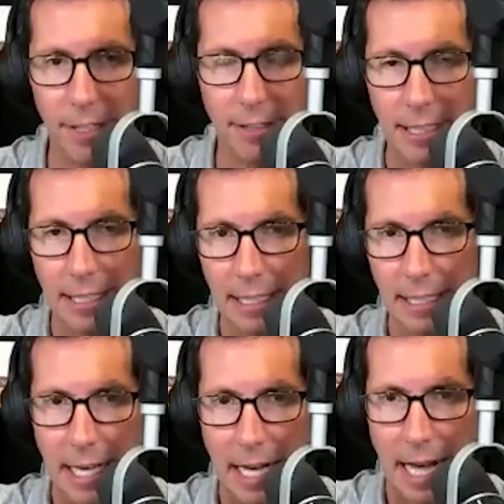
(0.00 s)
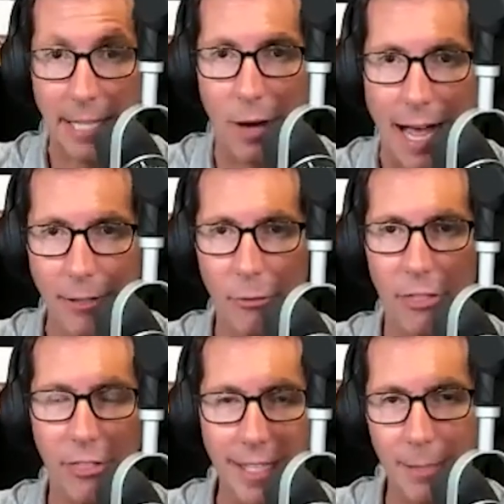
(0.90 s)
that I know I don't
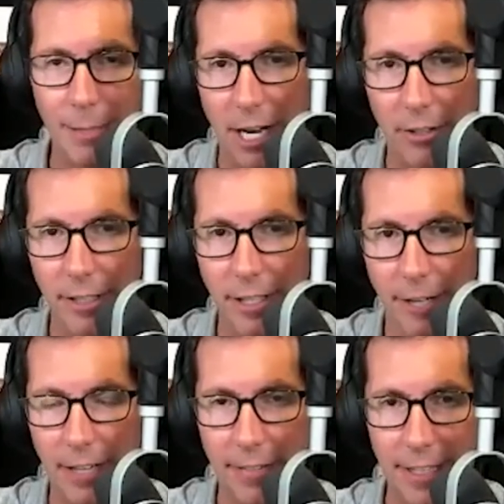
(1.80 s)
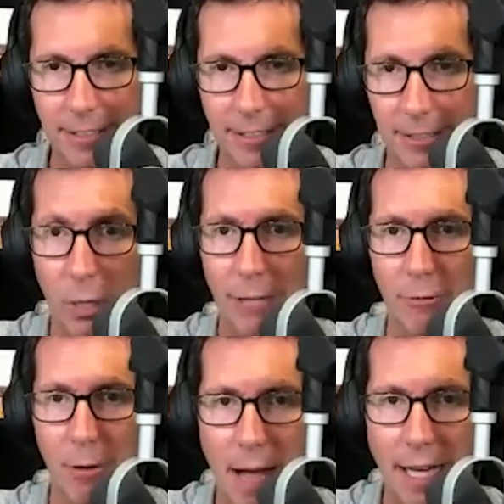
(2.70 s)
think about enough, and I think it's a
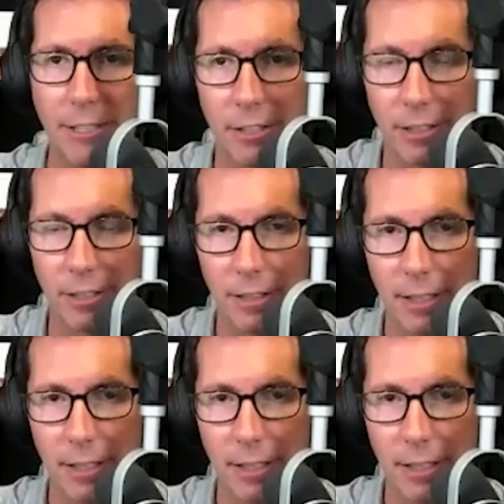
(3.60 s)
great reminder,